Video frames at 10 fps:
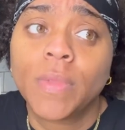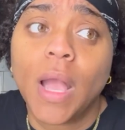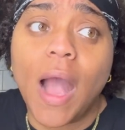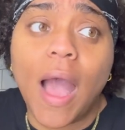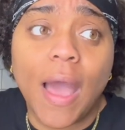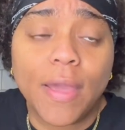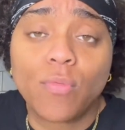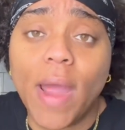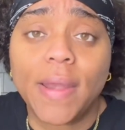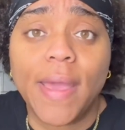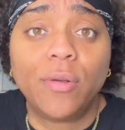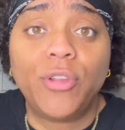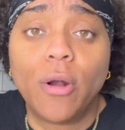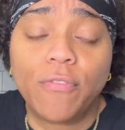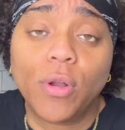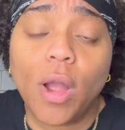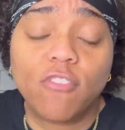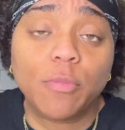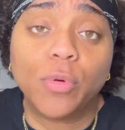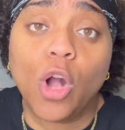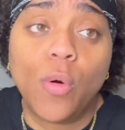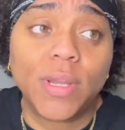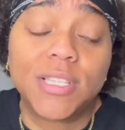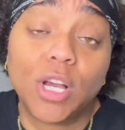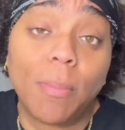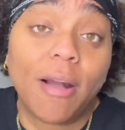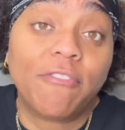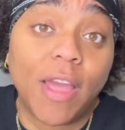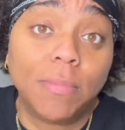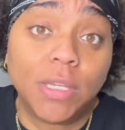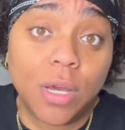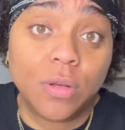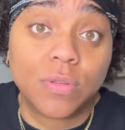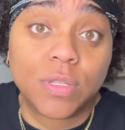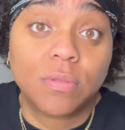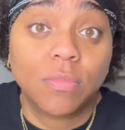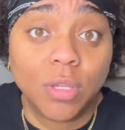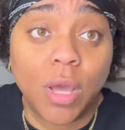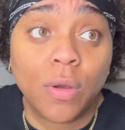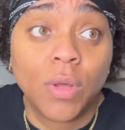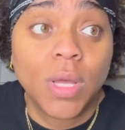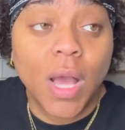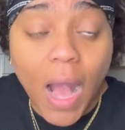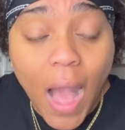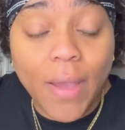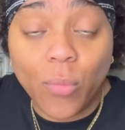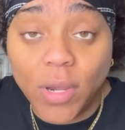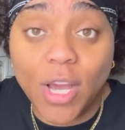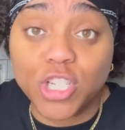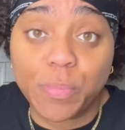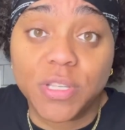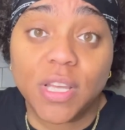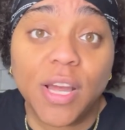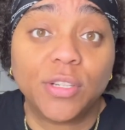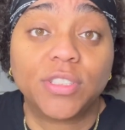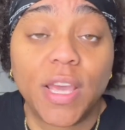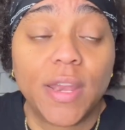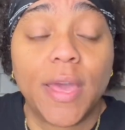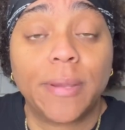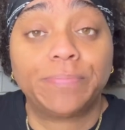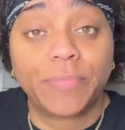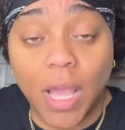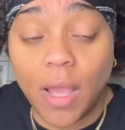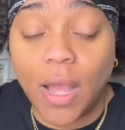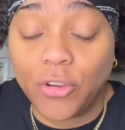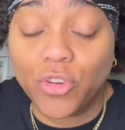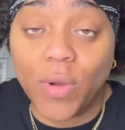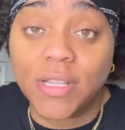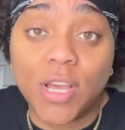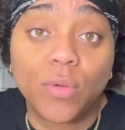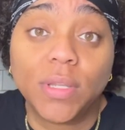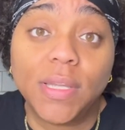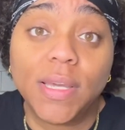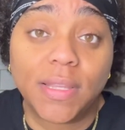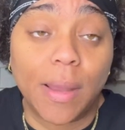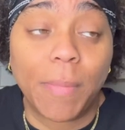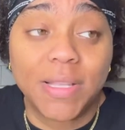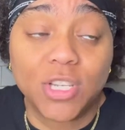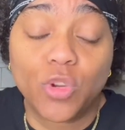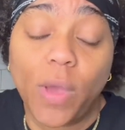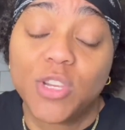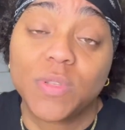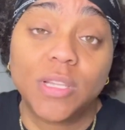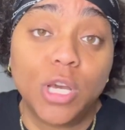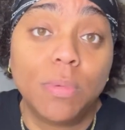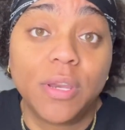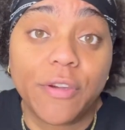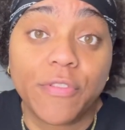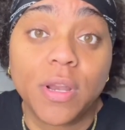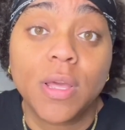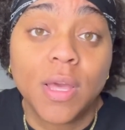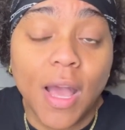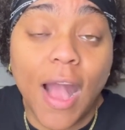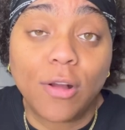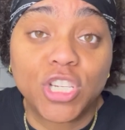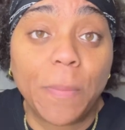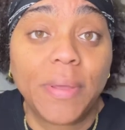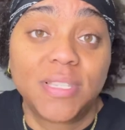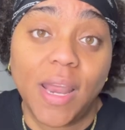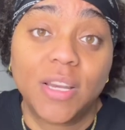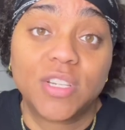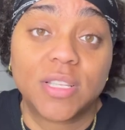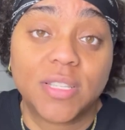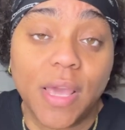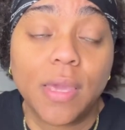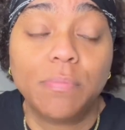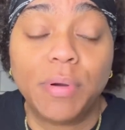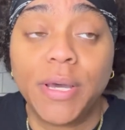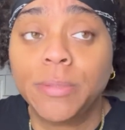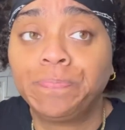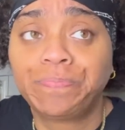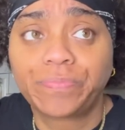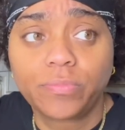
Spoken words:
I right now don't feel comfortable going until my family knows, you know. I 100% understand that. I do. I totally get that. My situation was a little bit different. I'll jump into that in just a second. But